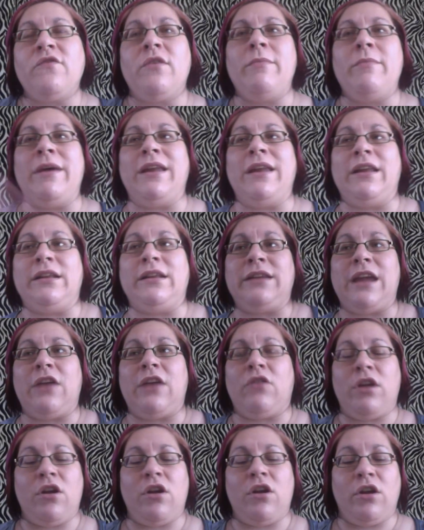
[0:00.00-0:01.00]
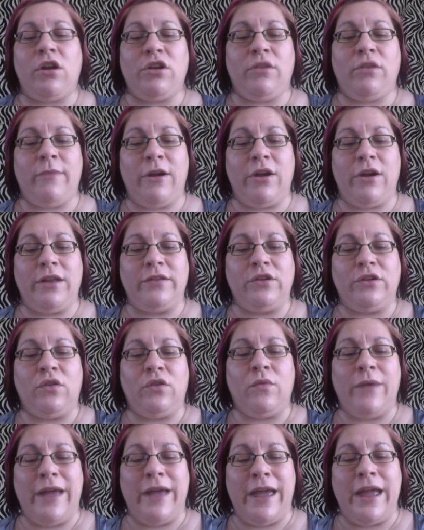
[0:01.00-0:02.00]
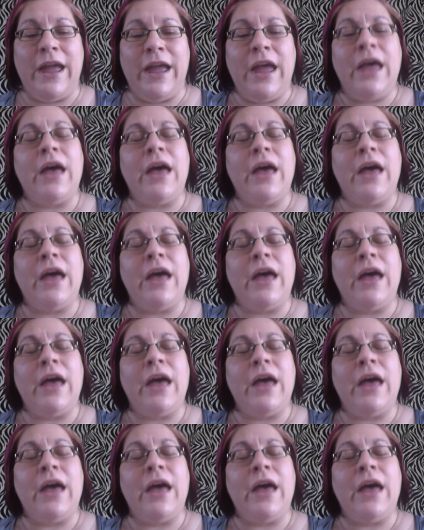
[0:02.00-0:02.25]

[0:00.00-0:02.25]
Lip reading: them in and carry on your merry little way.